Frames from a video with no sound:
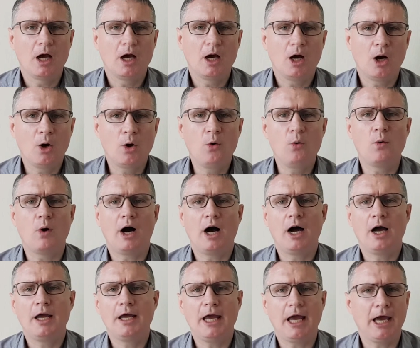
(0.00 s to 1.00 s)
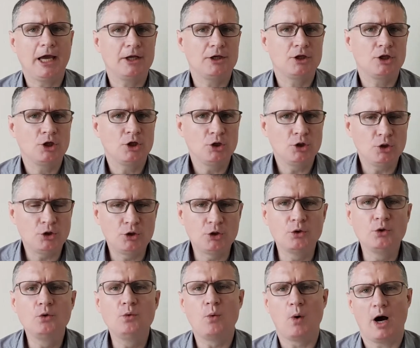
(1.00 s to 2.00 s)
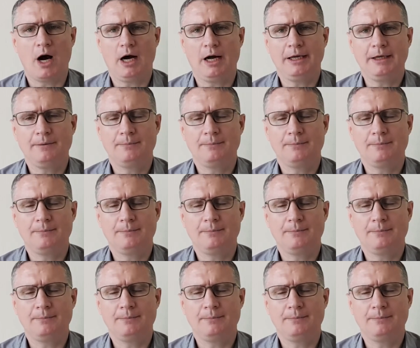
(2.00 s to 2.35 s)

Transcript: oy, and uy.